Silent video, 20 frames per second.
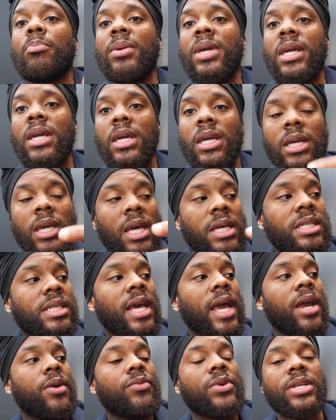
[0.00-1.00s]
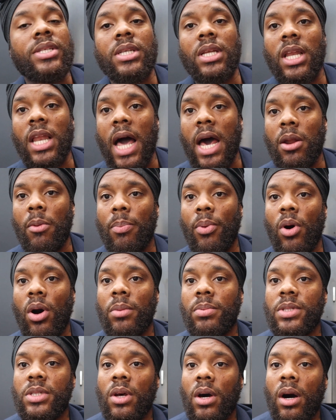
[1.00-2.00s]
big. Same reason a lot of
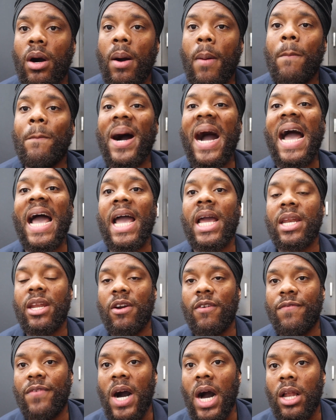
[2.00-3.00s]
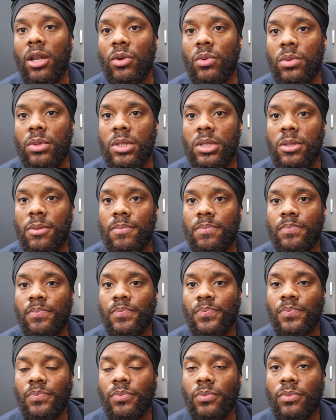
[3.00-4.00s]
barbers are buying their followers.
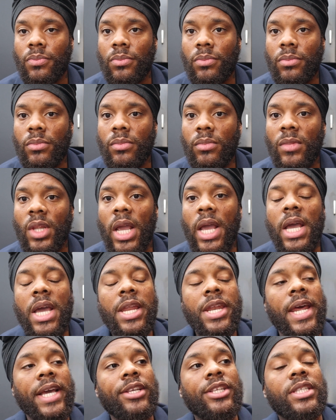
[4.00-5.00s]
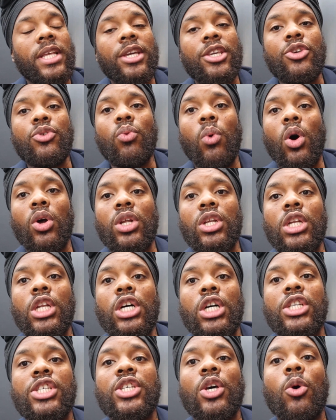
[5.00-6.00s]
You want to
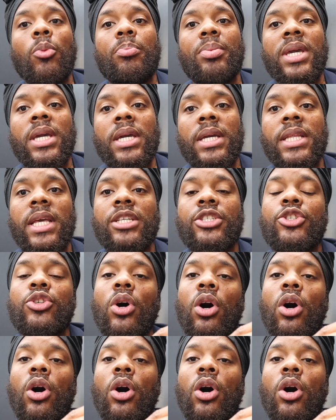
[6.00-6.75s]
look so big that you